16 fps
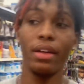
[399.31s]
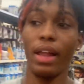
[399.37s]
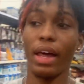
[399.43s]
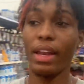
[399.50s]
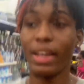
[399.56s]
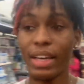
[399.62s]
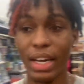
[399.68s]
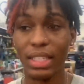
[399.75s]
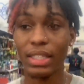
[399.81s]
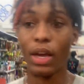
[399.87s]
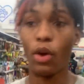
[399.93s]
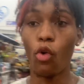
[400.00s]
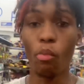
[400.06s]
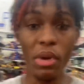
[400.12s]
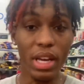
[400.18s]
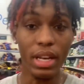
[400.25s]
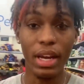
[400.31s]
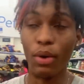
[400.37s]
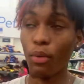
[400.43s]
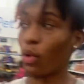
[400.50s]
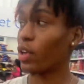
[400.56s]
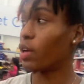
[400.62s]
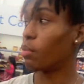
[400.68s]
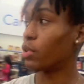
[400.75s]
I nigga gotta stay with me. Nigga
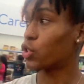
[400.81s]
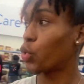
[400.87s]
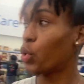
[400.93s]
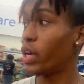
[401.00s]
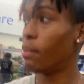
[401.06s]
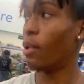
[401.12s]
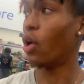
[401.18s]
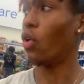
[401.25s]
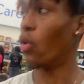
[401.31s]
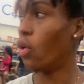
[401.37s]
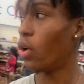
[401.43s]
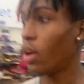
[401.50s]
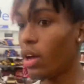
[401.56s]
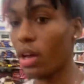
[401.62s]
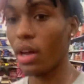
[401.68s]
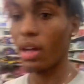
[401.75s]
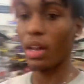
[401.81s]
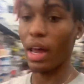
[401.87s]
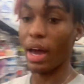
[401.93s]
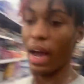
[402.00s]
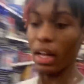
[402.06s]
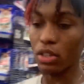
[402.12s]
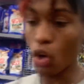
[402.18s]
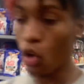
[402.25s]
wanna give him a squeaky bone.
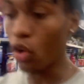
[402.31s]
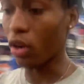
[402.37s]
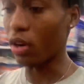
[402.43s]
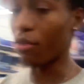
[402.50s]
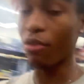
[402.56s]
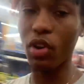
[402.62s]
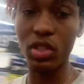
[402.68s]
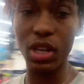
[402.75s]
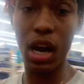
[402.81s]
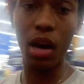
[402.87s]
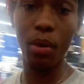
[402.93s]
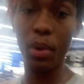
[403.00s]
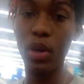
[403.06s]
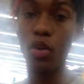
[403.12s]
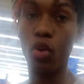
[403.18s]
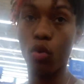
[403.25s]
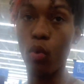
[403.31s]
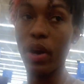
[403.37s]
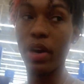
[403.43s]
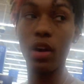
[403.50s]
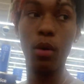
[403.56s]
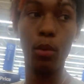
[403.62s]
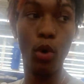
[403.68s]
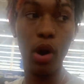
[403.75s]
Like I told her the first time he
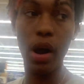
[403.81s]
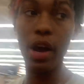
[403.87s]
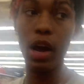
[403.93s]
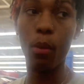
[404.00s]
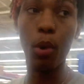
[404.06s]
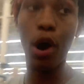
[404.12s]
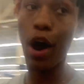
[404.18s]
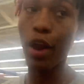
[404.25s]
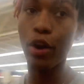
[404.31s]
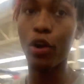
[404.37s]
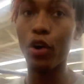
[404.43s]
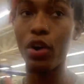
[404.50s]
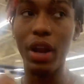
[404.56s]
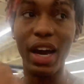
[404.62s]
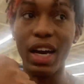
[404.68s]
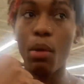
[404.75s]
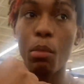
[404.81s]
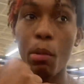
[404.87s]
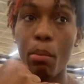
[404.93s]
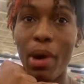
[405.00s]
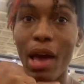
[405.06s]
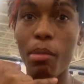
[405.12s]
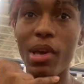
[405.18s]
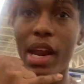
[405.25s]
wake up crying, I'm calling her like I'm a
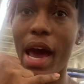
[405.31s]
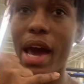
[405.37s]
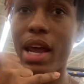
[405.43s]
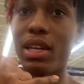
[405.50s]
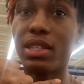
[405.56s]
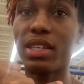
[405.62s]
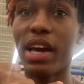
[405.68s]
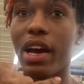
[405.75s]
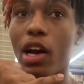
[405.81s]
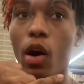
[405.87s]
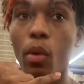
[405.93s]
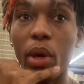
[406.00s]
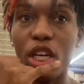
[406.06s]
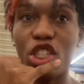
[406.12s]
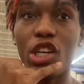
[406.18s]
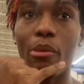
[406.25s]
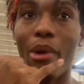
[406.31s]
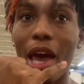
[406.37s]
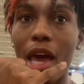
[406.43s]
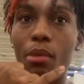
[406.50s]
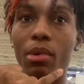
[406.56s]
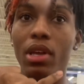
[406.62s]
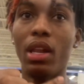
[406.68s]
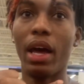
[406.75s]
baby daddy saying, come get your baby.
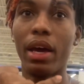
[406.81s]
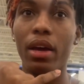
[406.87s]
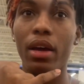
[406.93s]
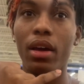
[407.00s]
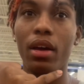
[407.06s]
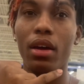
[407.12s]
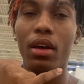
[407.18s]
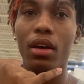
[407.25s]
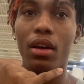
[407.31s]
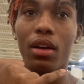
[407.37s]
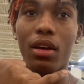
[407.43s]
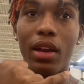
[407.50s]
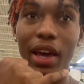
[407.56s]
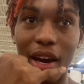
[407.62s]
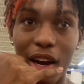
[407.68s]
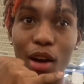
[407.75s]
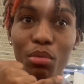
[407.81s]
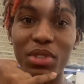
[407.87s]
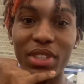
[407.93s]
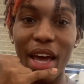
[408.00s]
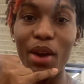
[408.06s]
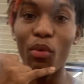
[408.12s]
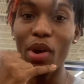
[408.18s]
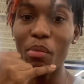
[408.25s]
Like, nigga, come
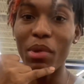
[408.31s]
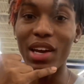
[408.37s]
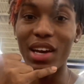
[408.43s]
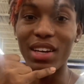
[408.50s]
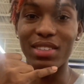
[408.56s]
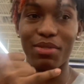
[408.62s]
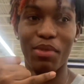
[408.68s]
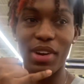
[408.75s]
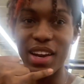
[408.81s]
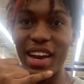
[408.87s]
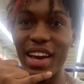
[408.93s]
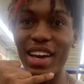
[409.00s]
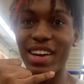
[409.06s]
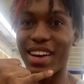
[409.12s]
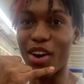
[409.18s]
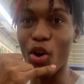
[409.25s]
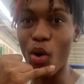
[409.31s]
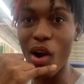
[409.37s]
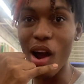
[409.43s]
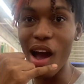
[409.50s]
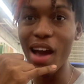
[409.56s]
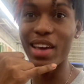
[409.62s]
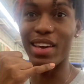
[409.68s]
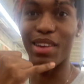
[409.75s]
stay with me because nigga the
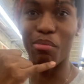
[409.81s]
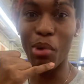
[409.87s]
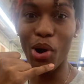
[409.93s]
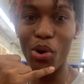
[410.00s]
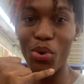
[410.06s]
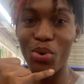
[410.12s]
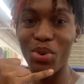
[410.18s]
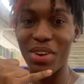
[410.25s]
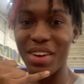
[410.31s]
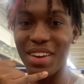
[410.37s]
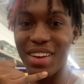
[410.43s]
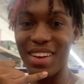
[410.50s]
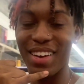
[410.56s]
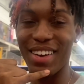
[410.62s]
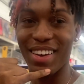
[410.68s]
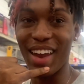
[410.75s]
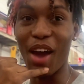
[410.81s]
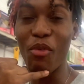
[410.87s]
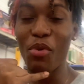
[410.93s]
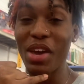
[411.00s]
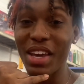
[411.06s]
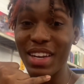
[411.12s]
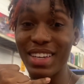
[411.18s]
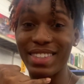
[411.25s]
crying, bro. It's like
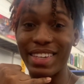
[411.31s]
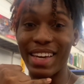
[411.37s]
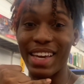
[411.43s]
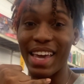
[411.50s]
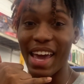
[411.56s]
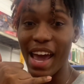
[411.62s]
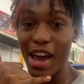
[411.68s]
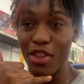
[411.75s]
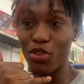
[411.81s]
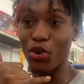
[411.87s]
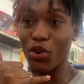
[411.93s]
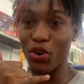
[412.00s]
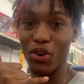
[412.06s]
we in this together.